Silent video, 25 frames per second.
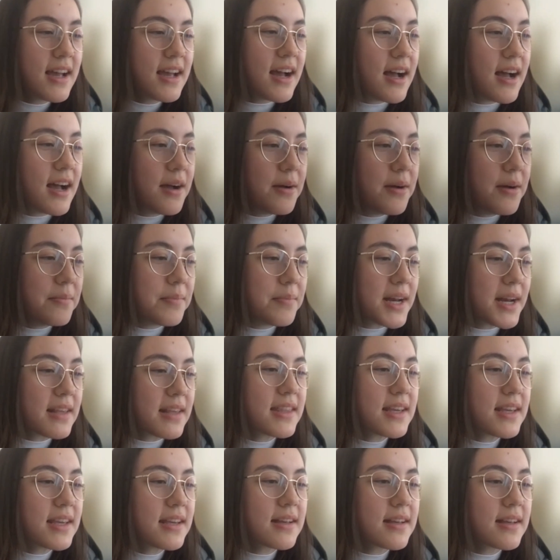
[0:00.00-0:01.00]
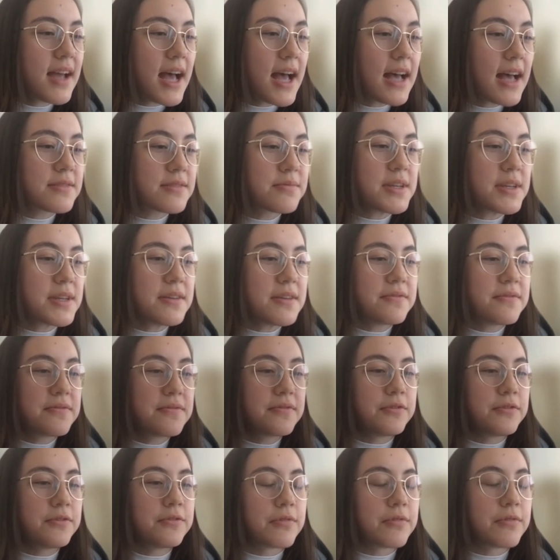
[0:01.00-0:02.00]
Um, but I think as we've
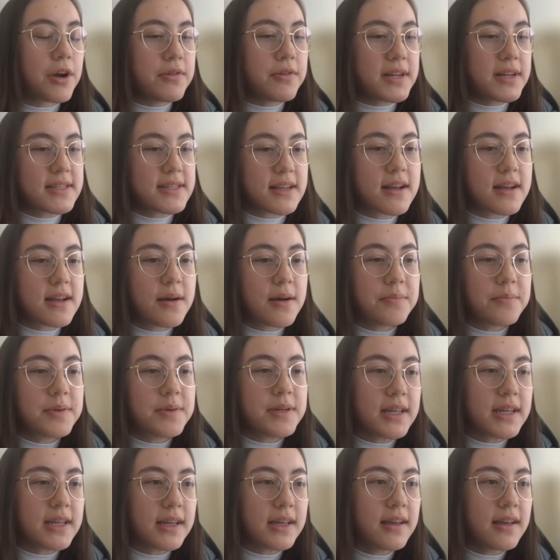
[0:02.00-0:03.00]
grown as a company,